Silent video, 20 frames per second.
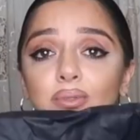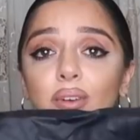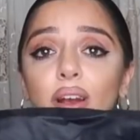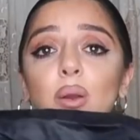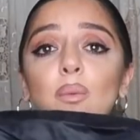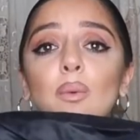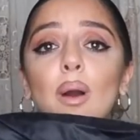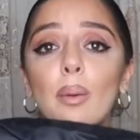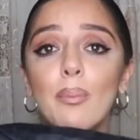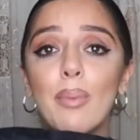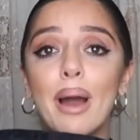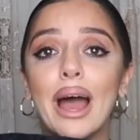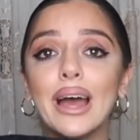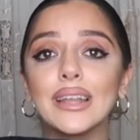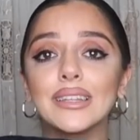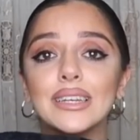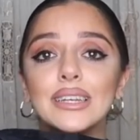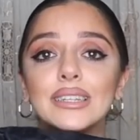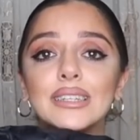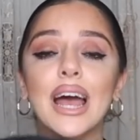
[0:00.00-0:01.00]
It's very well
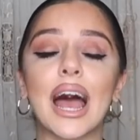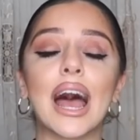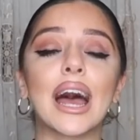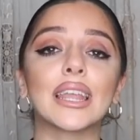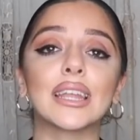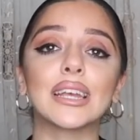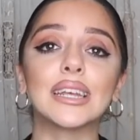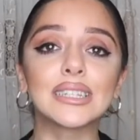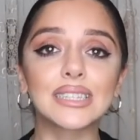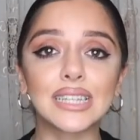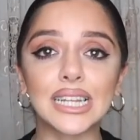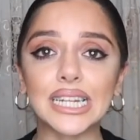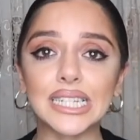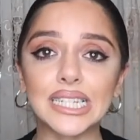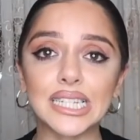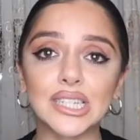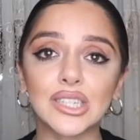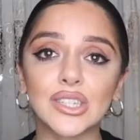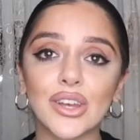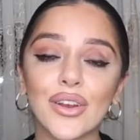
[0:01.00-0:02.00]
padded and
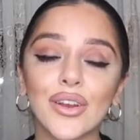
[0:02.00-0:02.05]
insulated.